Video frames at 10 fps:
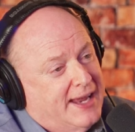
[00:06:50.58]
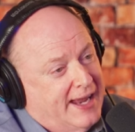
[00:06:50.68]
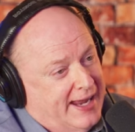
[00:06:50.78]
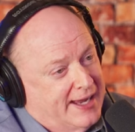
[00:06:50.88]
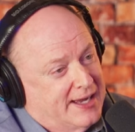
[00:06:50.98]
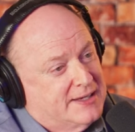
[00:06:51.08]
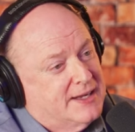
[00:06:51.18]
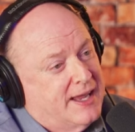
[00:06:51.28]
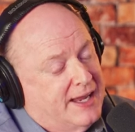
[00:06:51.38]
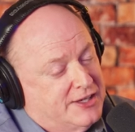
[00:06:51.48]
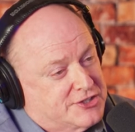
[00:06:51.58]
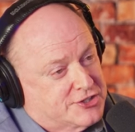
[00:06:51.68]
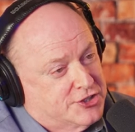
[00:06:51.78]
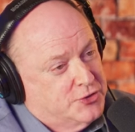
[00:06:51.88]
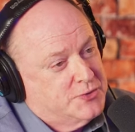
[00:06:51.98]
and a
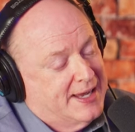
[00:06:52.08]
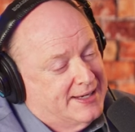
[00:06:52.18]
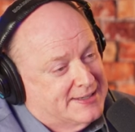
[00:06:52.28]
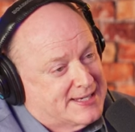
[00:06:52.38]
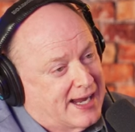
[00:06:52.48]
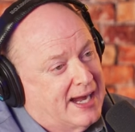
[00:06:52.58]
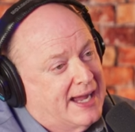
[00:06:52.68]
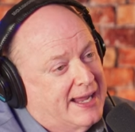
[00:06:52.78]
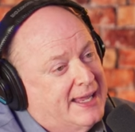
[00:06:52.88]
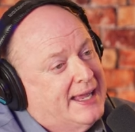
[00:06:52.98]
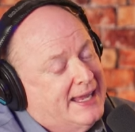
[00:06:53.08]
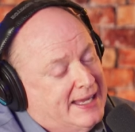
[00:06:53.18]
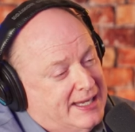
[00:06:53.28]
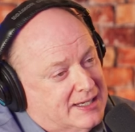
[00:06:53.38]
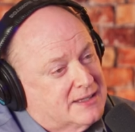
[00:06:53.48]
suit and tie
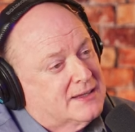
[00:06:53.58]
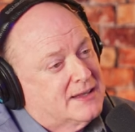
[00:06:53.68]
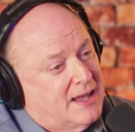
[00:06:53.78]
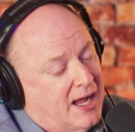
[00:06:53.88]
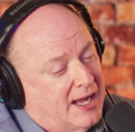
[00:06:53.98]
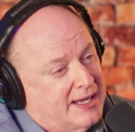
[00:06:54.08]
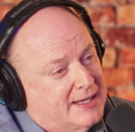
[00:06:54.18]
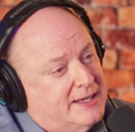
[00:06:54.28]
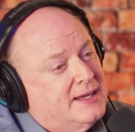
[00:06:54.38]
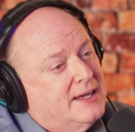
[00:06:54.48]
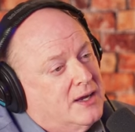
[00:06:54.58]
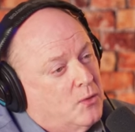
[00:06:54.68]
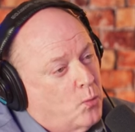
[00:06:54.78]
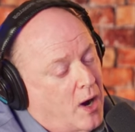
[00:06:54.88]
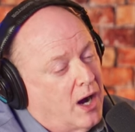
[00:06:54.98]
in a line
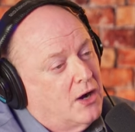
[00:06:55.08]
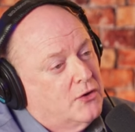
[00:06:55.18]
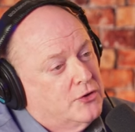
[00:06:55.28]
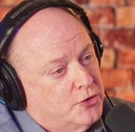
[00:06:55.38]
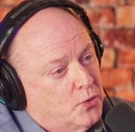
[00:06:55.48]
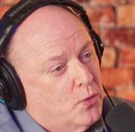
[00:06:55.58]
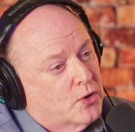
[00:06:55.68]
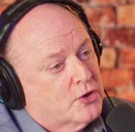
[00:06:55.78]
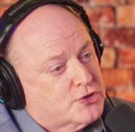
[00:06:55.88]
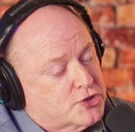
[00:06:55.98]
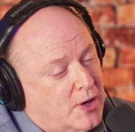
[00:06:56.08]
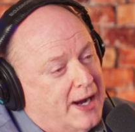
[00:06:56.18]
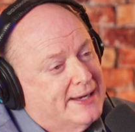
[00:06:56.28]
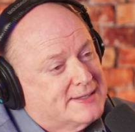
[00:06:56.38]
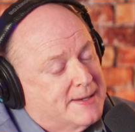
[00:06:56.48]
while you're
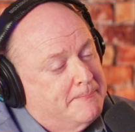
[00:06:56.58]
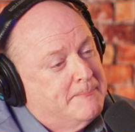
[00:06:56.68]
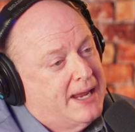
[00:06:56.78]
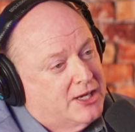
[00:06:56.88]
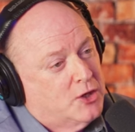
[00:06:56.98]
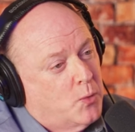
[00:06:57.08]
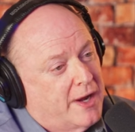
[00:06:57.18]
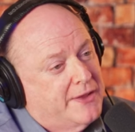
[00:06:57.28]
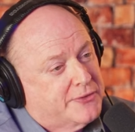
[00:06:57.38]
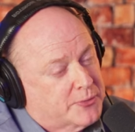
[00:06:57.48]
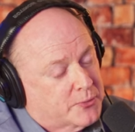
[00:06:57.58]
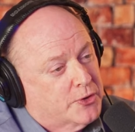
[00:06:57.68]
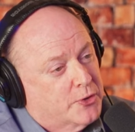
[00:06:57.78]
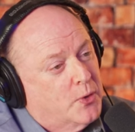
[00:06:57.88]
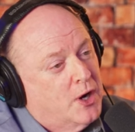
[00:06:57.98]
trying to make your way
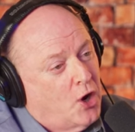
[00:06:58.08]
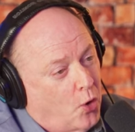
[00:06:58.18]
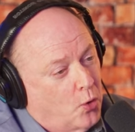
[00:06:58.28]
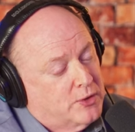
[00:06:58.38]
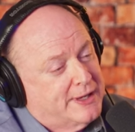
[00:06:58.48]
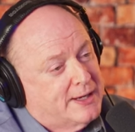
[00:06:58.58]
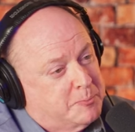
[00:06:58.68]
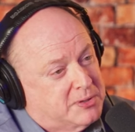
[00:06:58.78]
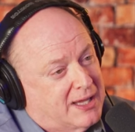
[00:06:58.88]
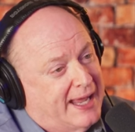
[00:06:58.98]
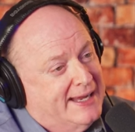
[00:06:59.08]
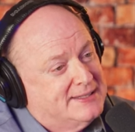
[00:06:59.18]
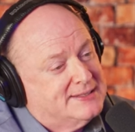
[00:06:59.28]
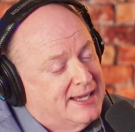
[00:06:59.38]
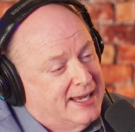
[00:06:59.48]
through holding a plate